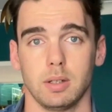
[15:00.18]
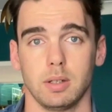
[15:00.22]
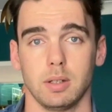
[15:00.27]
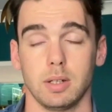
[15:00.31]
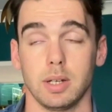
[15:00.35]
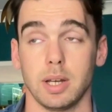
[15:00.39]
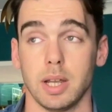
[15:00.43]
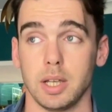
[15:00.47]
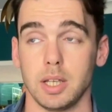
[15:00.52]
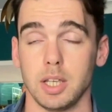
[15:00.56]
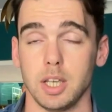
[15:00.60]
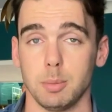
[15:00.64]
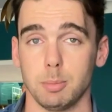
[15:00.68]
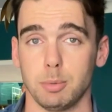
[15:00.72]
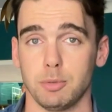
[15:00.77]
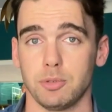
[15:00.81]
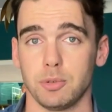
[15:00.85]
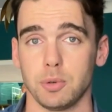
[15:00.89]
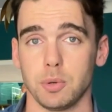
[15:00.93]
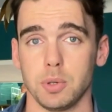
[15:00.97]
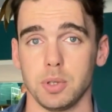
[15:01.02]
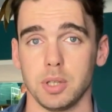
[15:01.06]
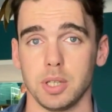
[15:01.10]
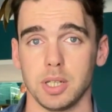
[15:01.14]
Now, a year
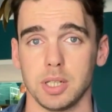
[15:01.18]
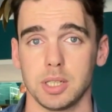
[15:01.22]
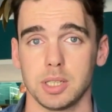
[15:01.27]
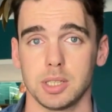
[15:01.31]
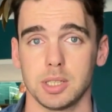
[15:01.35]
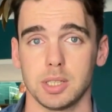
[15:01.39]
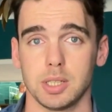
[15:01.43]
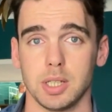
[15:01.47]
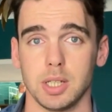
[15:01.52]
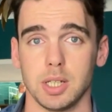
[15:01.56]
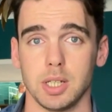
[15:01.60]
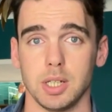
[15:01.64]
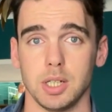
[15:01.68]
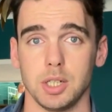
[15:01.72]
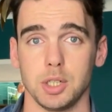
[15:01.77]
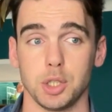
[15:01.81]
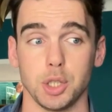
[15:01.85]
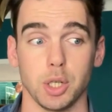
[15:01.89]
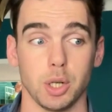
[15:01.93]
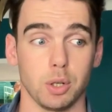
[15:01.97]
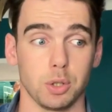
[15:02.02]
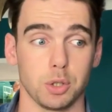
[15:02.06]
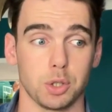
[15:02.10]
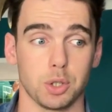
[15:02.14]
before this, the
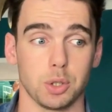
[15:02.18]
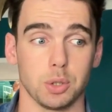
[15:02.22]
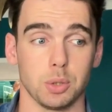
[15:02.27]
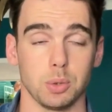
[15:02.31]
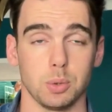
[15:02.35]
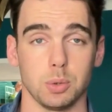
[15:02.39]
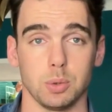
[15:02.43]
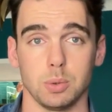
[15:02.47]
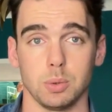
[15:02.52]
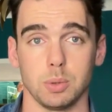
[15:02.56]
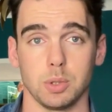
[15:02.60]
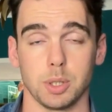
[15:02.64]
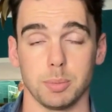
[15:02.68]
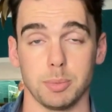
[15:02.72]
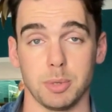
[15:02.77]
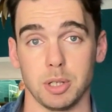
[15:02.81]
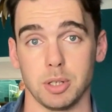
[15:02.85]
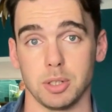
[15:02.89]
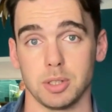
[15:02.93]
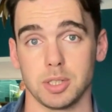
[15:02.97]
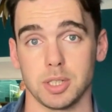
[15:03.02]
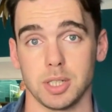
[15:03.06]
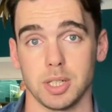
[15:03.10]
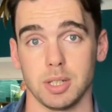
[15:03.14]
geological
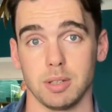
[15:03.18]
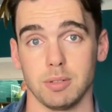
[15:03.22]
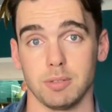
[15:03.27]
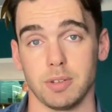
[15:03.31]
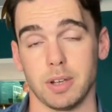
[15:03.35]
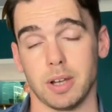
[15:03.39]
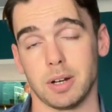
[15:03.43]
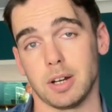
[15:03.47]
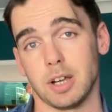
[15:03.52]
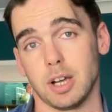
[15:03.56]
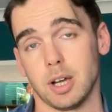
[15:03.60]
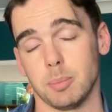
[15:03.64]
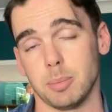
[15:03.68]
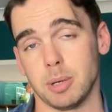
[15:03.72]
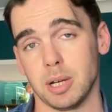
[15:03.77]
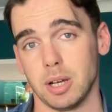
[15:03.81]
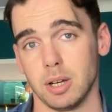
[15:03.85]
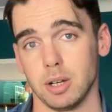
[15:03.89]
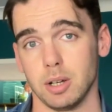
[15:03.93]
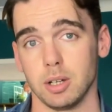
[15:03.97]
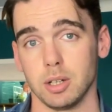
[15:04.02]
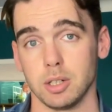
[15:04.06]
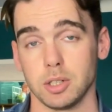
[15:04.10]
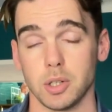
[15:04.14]
community found out
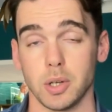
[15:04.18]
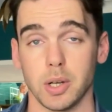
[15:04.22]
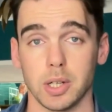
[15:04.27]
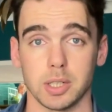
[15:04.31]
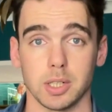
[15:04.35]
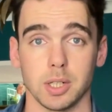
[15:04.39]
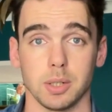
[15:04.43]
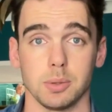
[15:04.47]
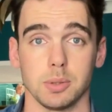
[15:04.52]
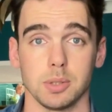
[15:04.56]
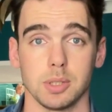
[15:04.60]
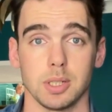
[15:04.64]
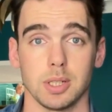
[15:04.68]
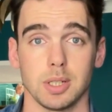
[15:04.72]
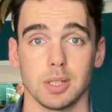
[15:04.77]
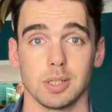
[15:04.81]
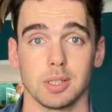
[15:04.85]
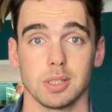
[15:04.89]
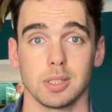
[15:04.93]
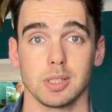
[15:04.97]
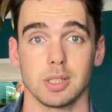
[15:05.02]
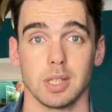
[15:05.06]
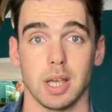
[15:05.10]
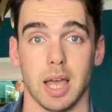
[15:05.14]
about her
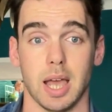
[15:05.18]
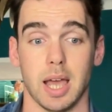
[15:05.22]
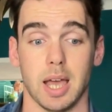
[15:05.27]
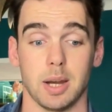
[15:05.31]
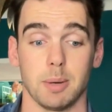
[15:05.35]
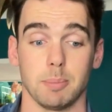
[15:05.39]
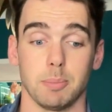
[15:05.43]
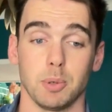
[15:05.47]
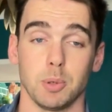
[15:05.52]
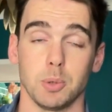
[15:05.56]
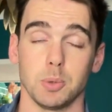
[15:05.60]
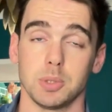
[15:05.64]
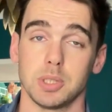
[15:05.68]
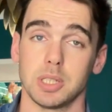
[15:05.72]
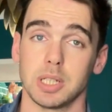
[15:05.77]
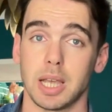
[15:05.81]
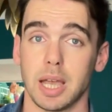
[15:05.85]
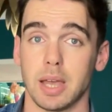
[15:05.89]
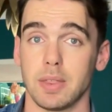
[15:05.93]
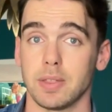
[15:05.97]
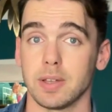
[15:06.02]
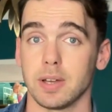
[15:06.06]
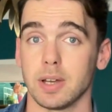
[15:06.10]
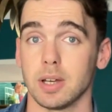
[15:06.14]
diagnosis and pulled
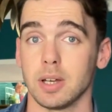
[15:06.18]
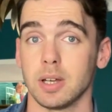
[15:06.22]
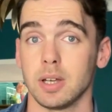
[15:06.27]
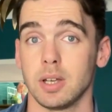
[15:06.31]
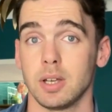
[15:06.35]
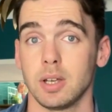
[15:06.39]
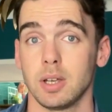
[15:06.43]
together